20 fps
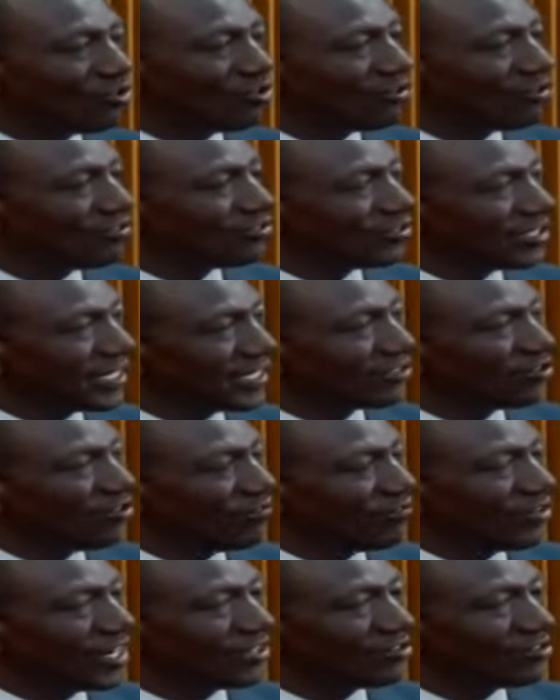set of
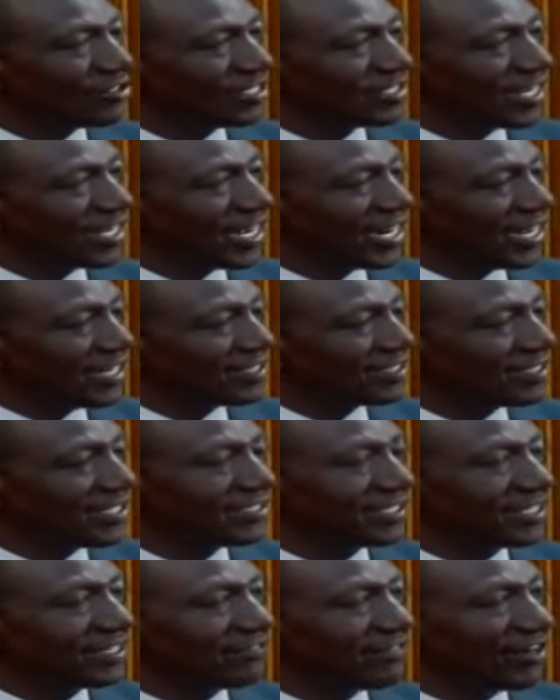countries are accessing
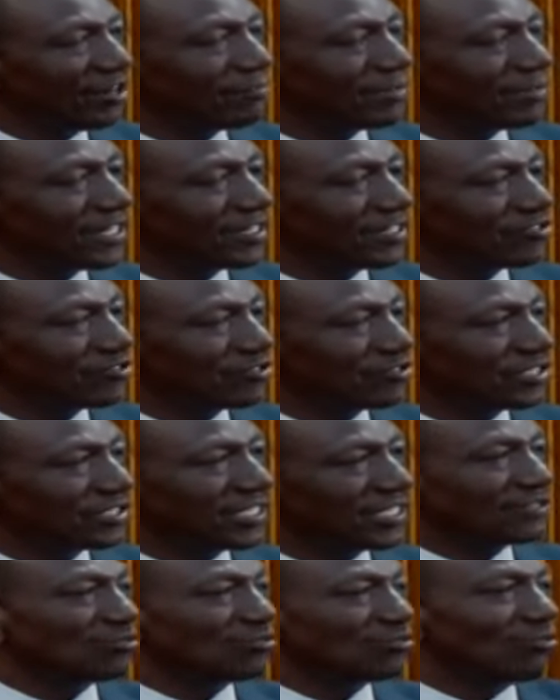development resources at
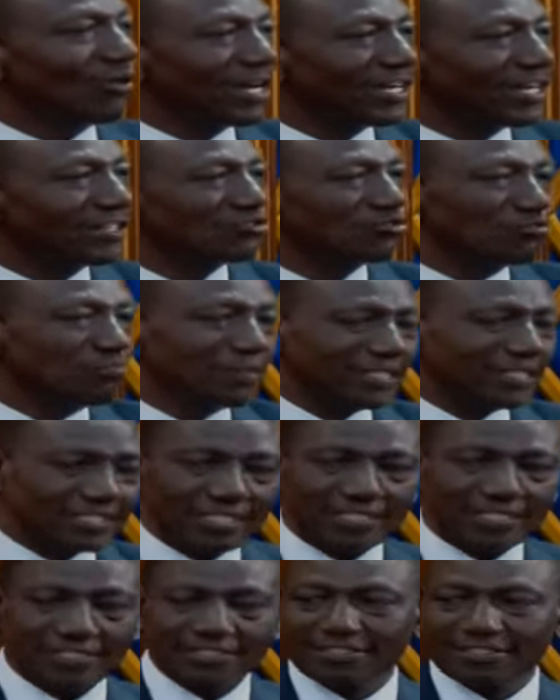1-2%
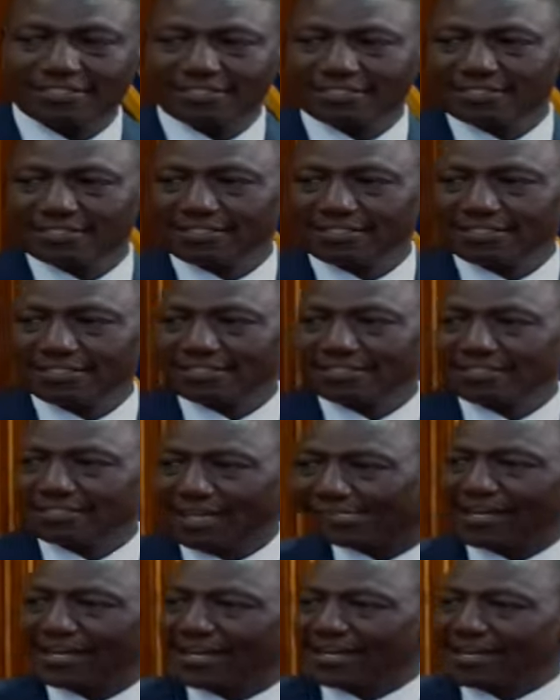and
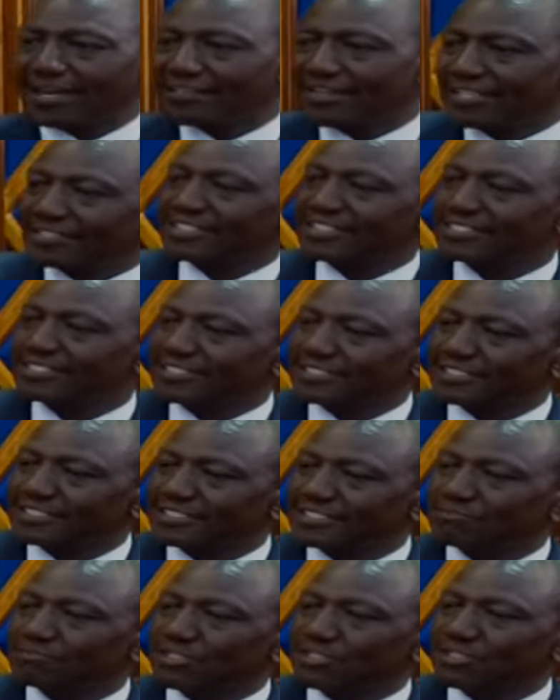another is accessing
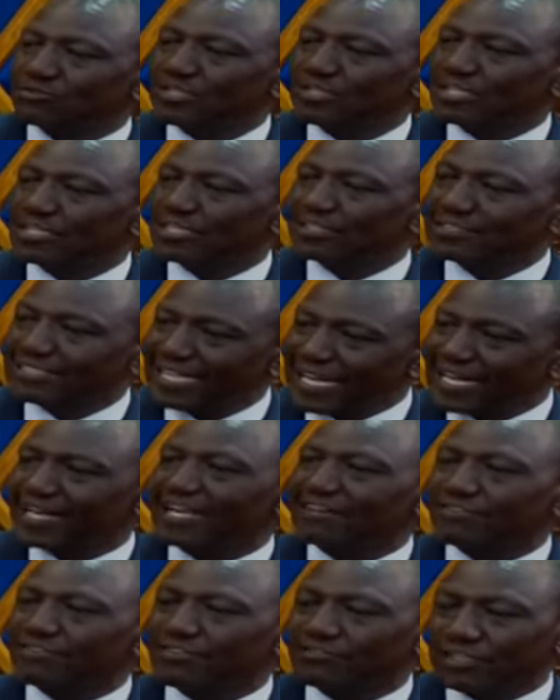between 10 and
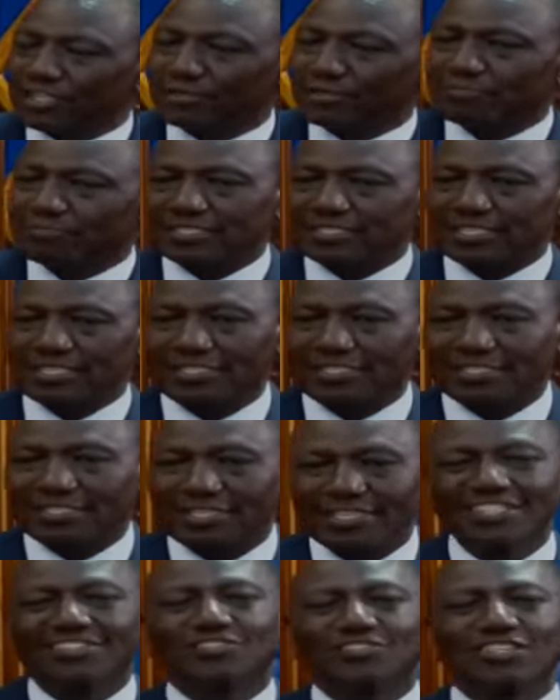15%, is
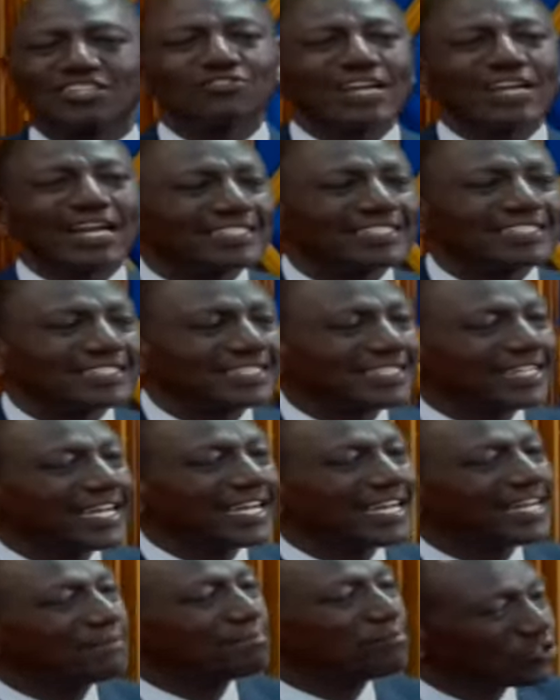it realistically
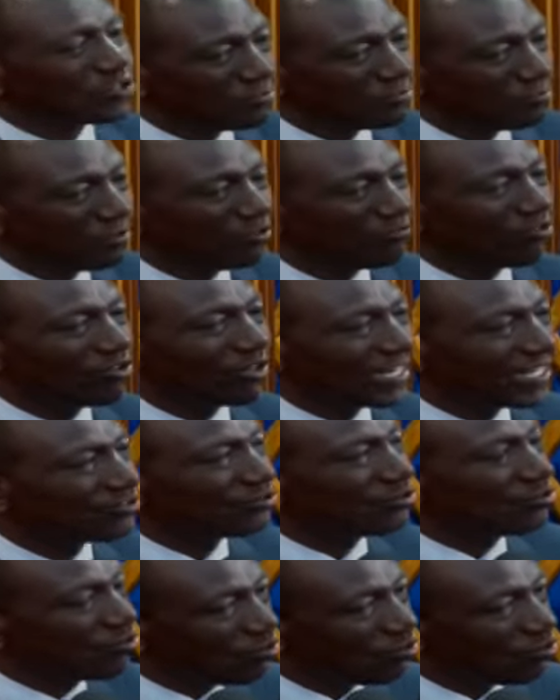possible for us to
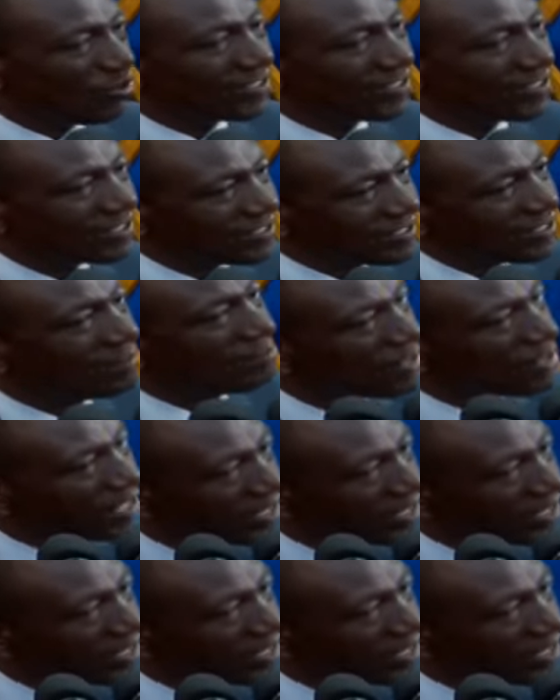grow at the same rate?